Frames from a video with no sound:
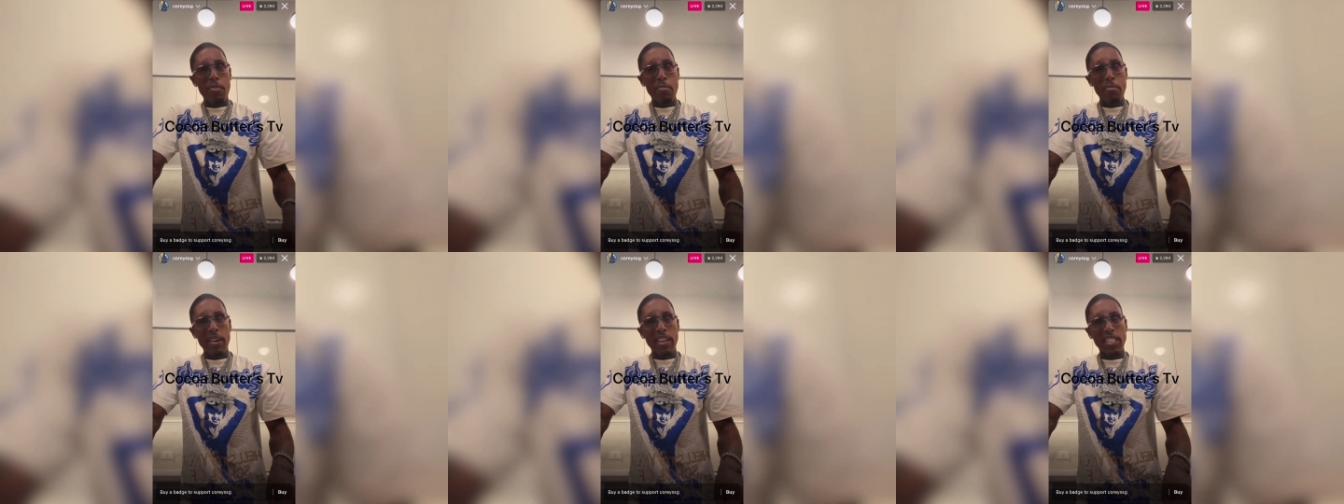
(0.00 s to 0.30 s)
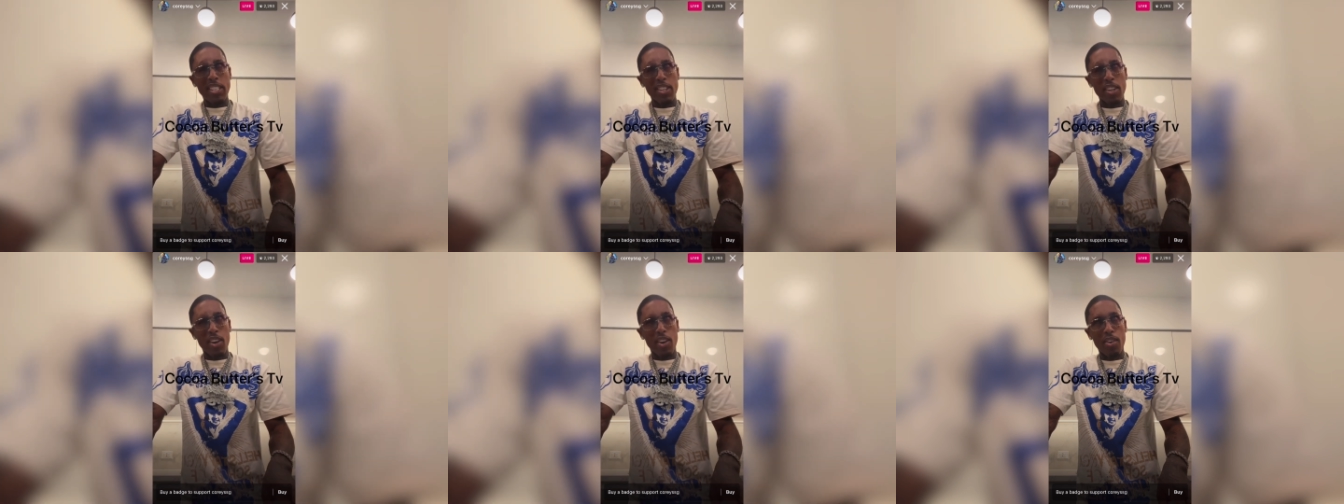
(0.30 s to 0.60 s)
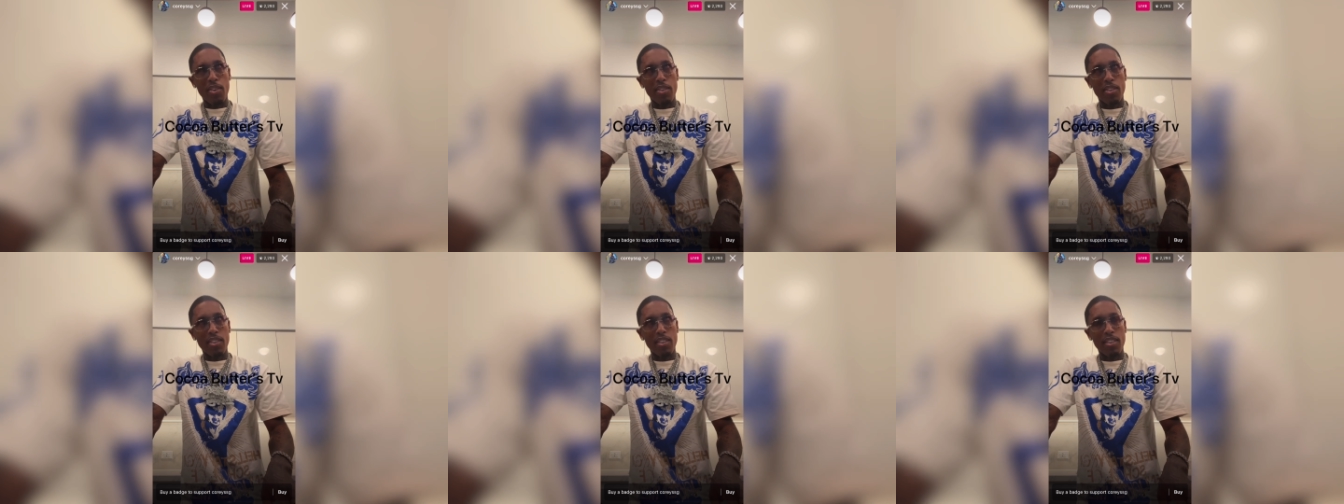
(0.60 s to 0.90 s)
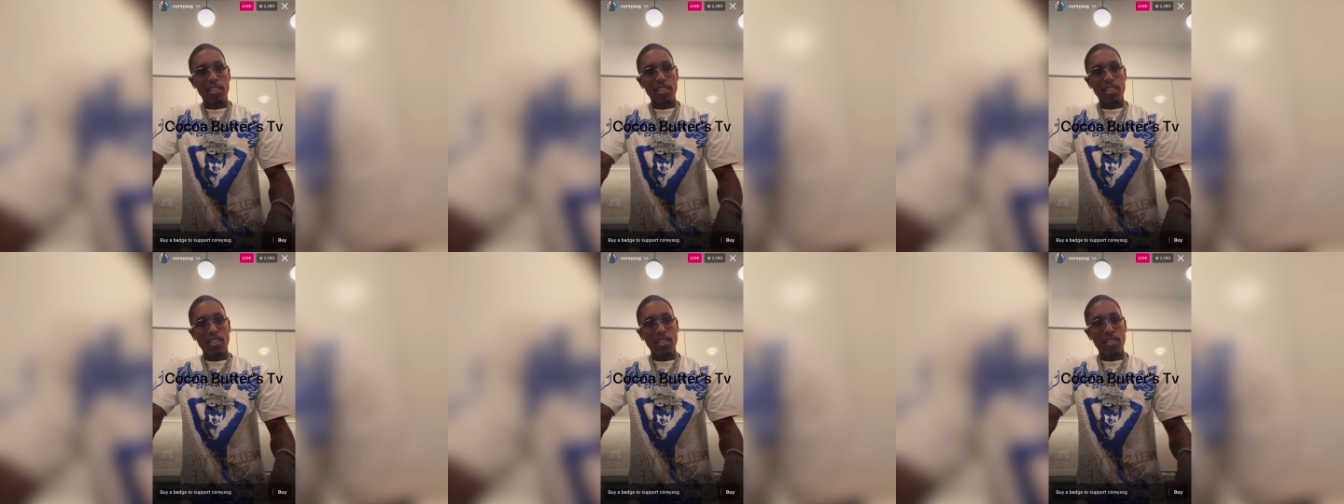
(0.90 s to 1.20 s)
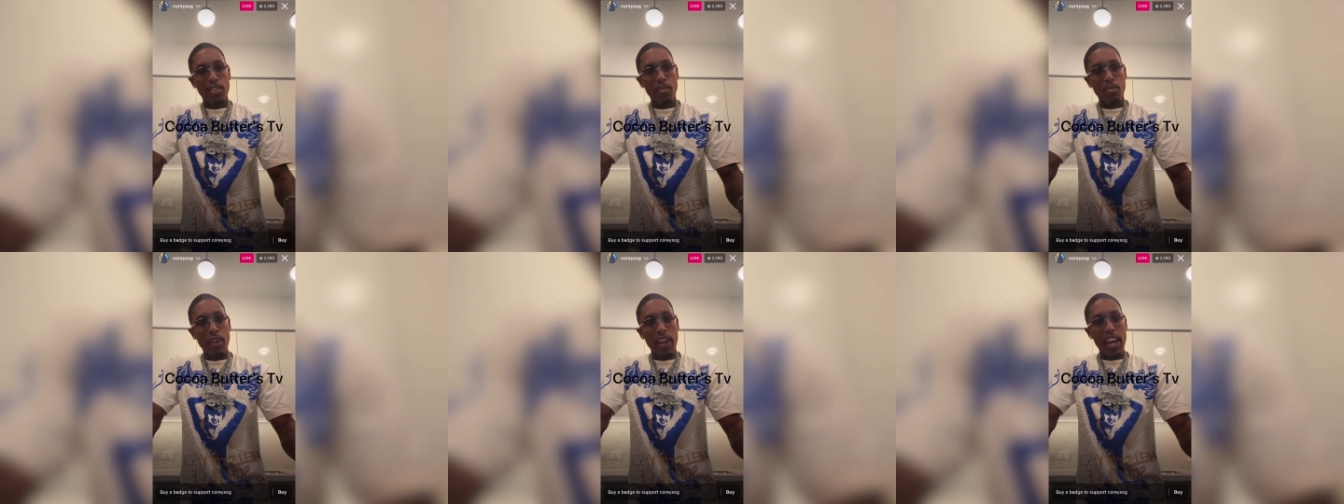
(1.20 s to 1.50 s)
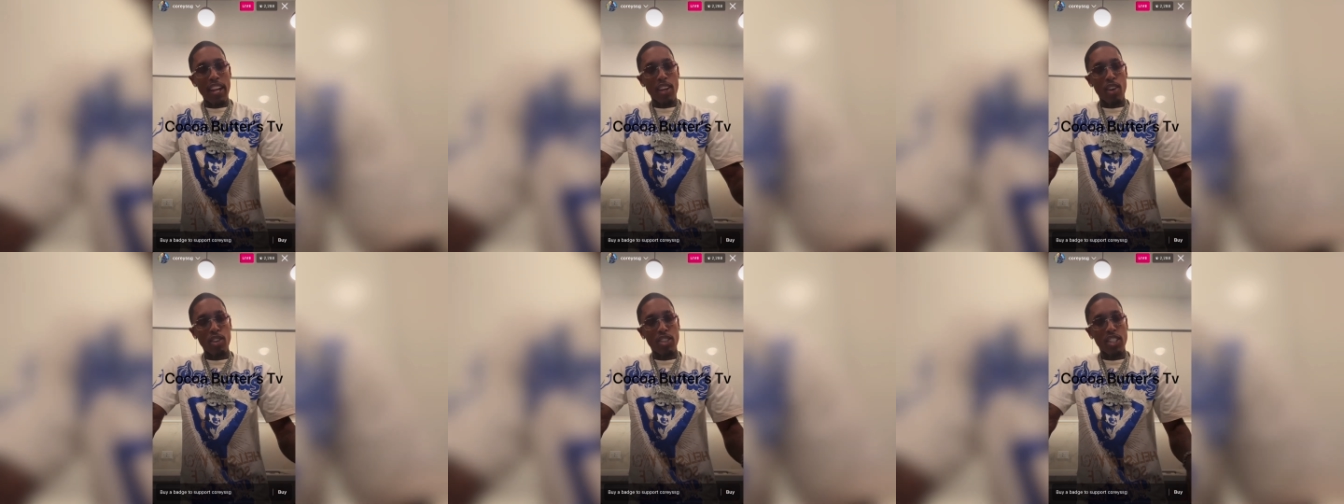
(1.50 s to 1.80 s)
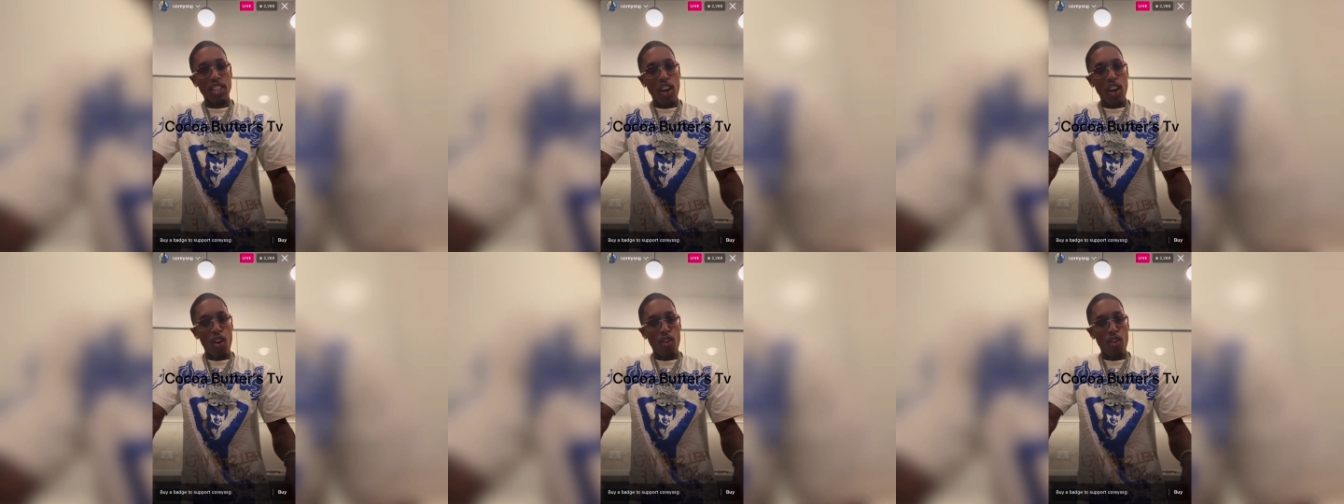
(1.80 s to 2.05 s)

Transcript: a couple months ago, we had to go